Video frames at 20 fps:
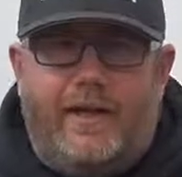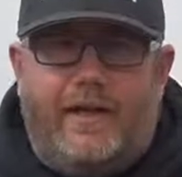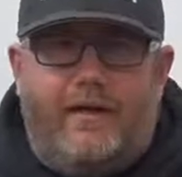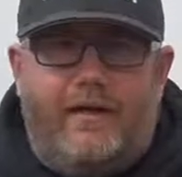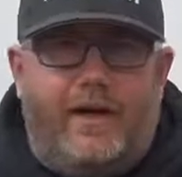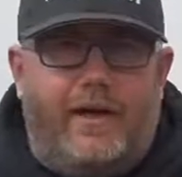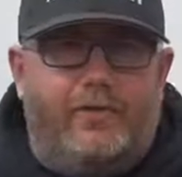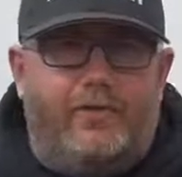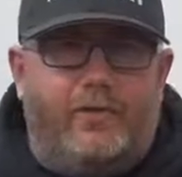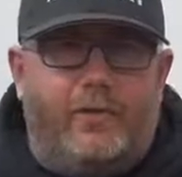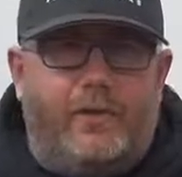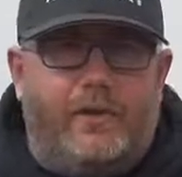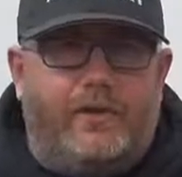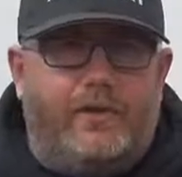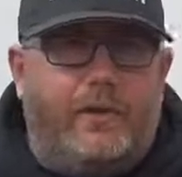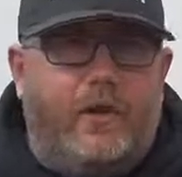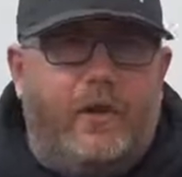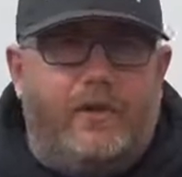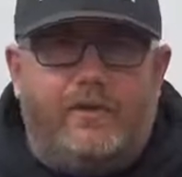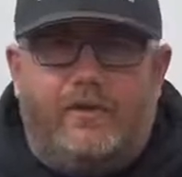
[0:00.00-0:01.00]
out after we
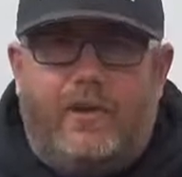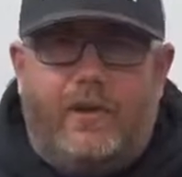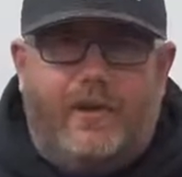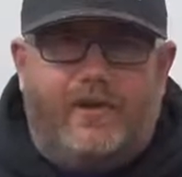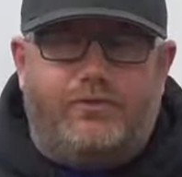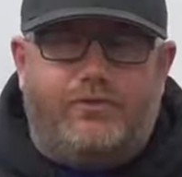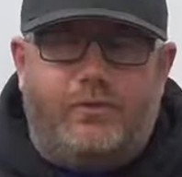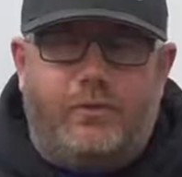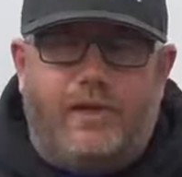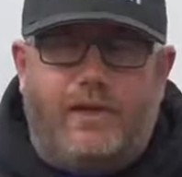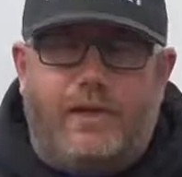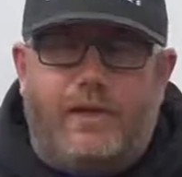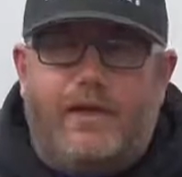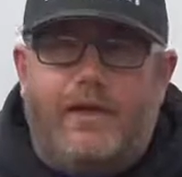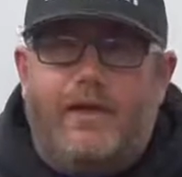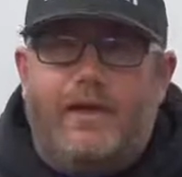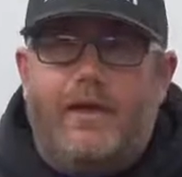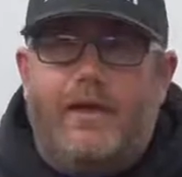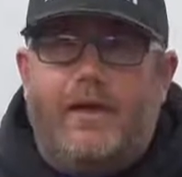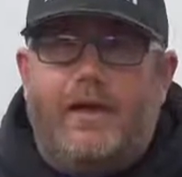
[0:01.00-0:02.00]
talked last week